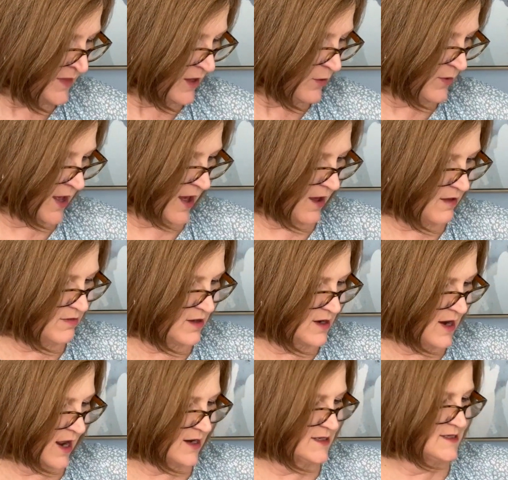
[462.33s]
Okay, the
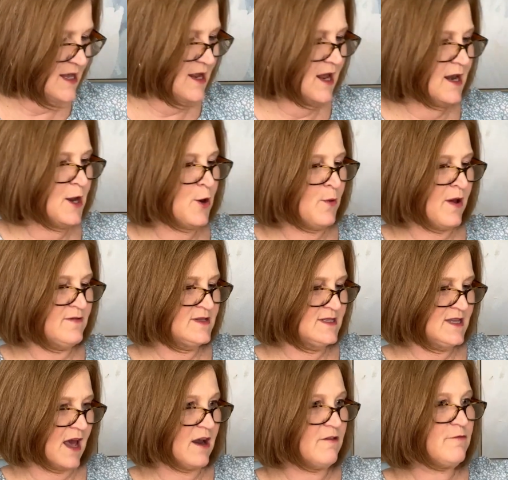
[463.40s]
next thing in here, we have a
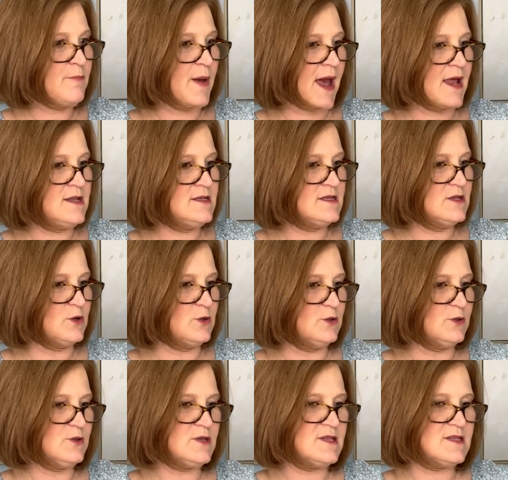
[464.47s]
set of
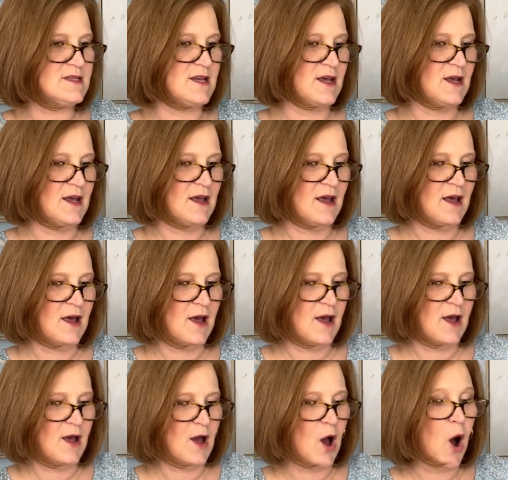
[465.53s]
pencils.
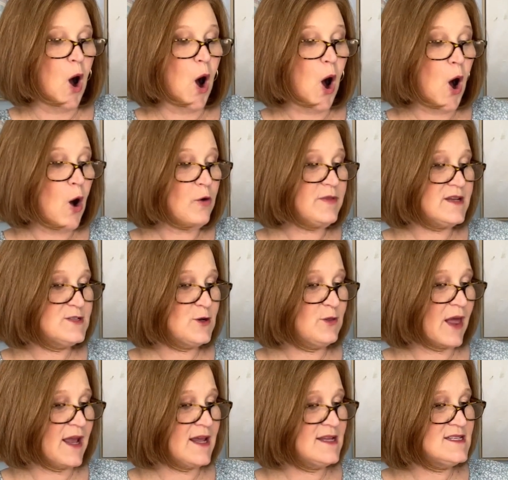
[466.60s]
Oh, these are
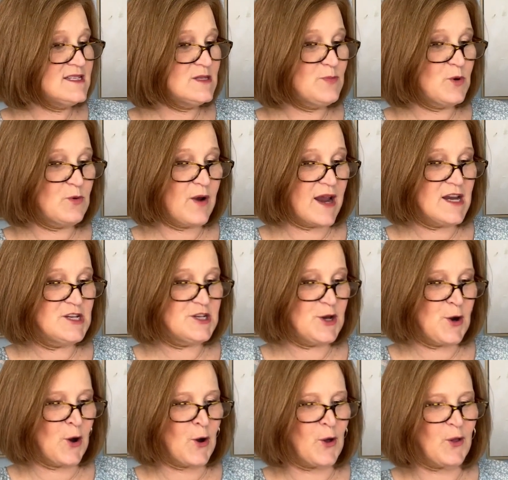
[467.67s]
like
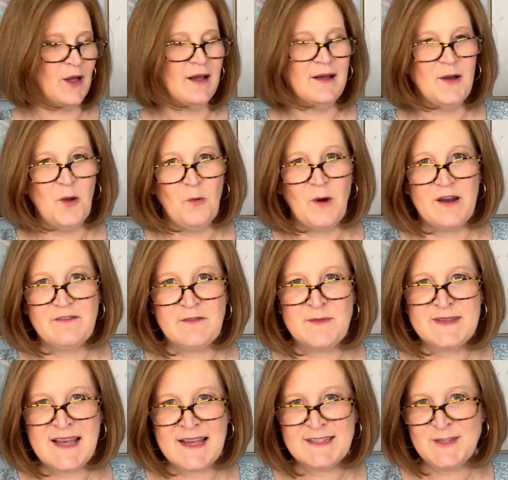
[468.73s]
inspirational. One of them
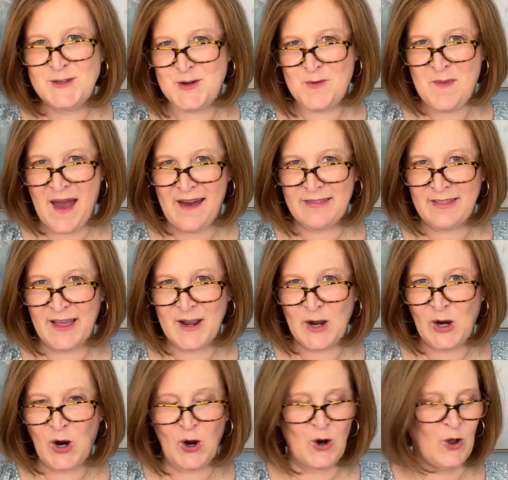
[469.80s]
says, do math like a
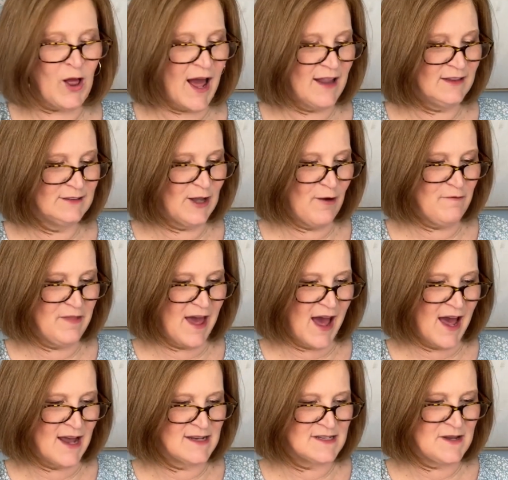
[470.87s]
girl. I love
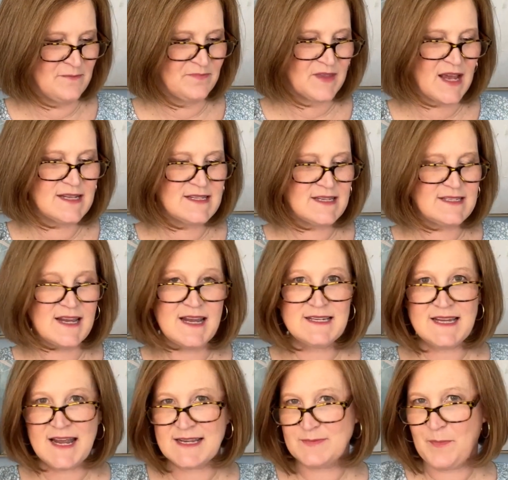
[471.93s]
that. It's as
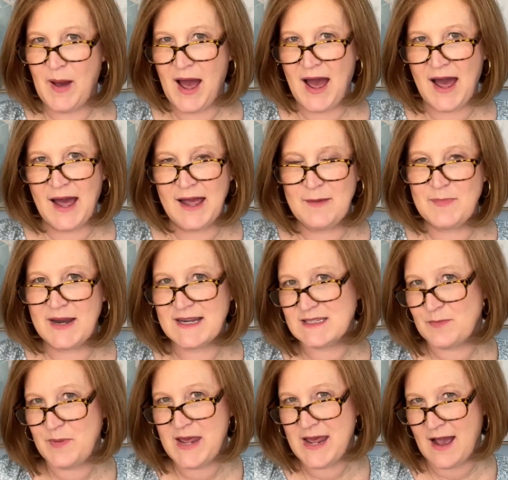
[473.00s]
easy as pie, but
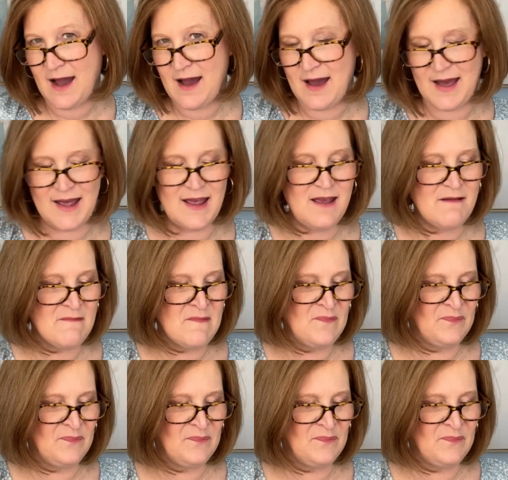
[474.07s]
it's P I.